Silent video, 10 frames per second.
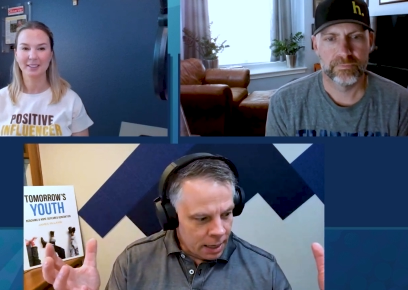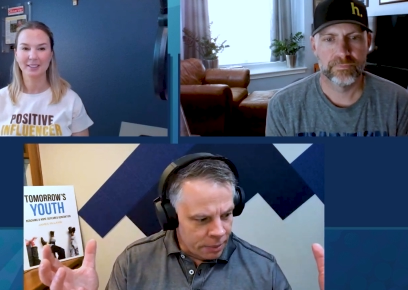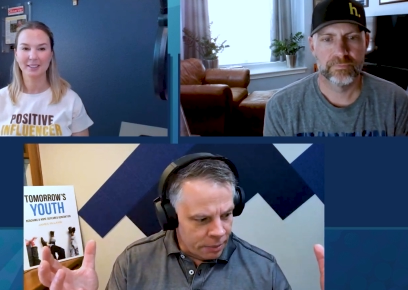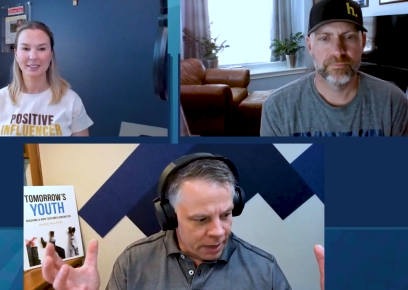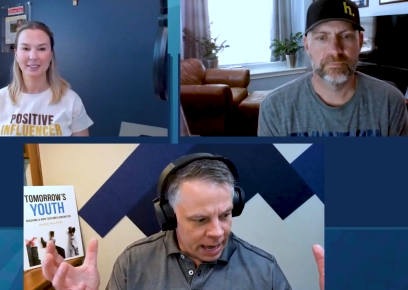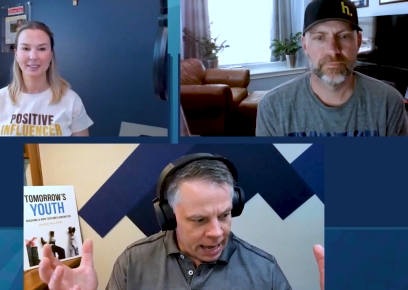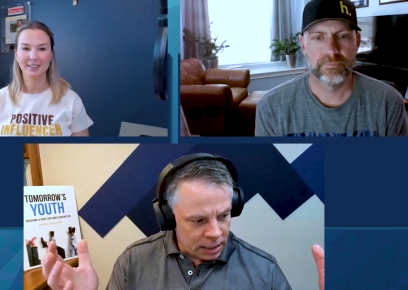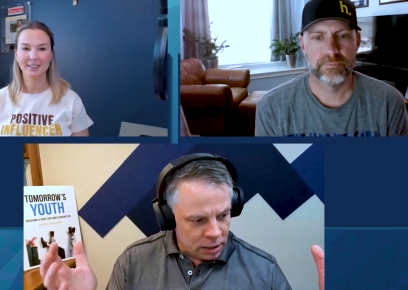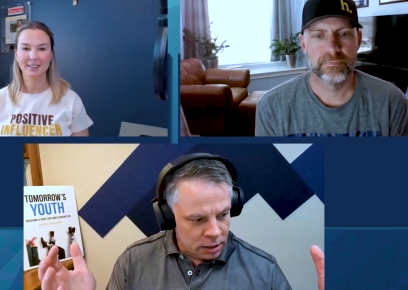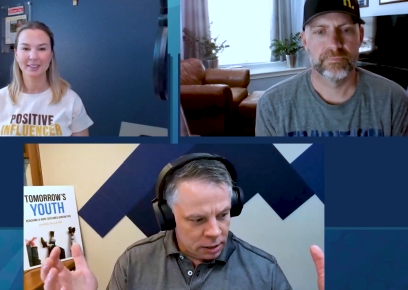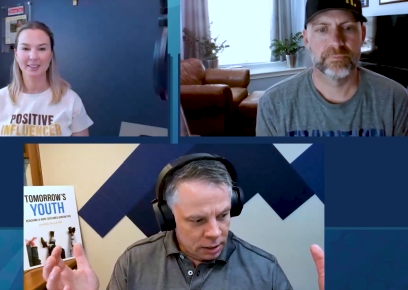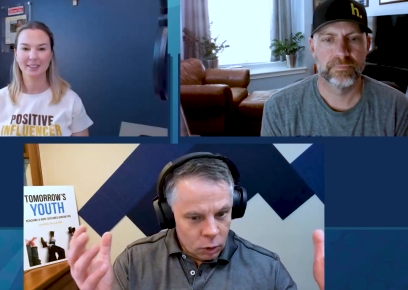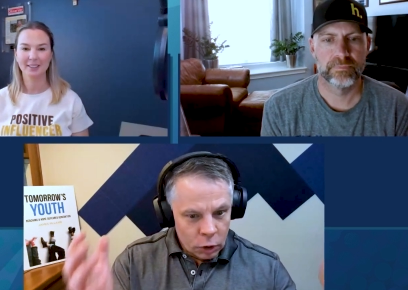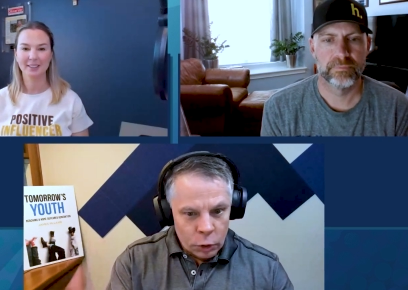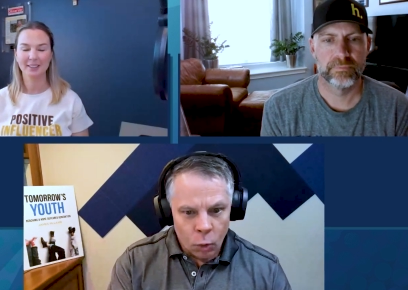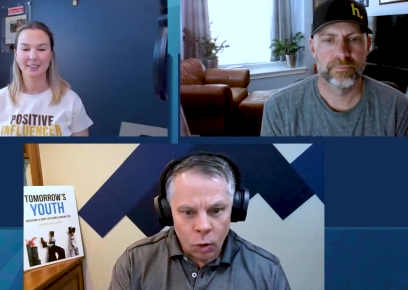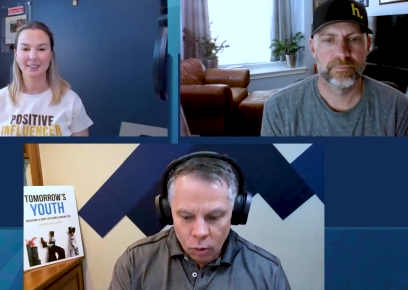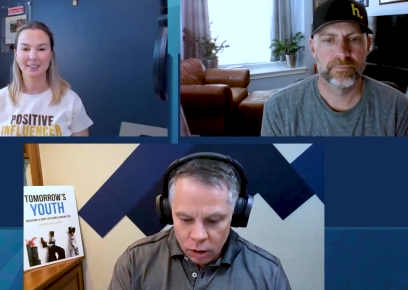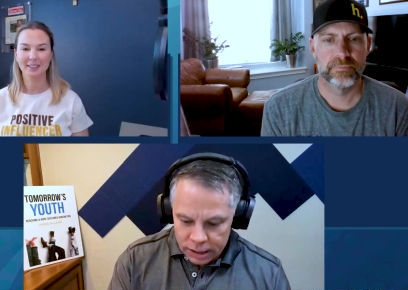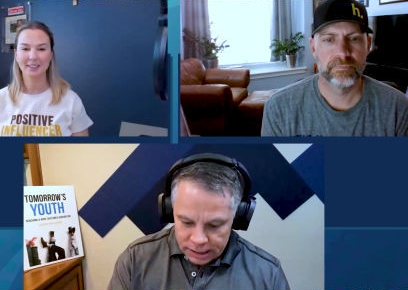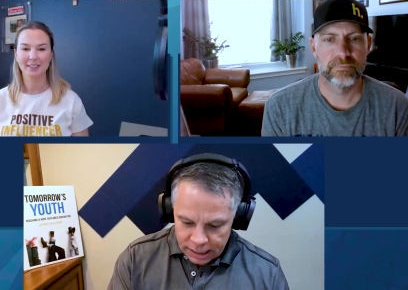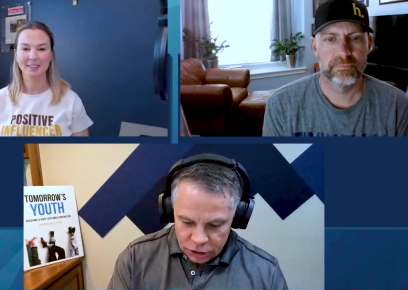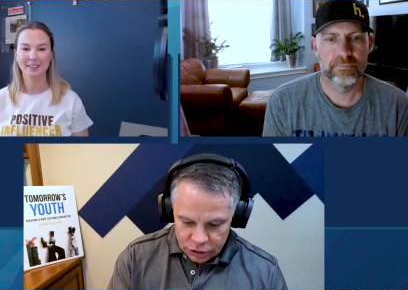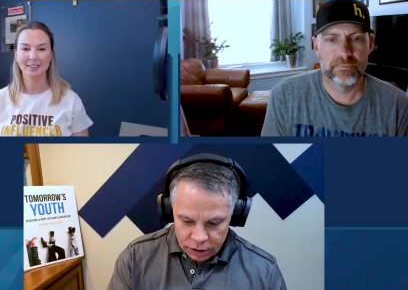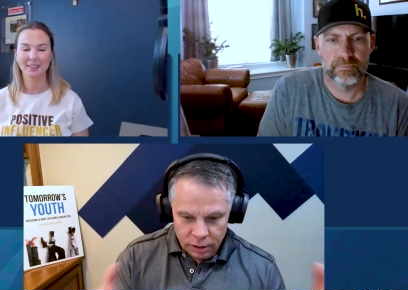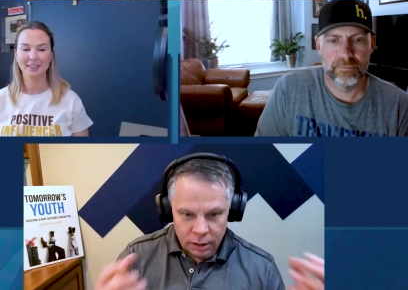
Speaker 1: that your organization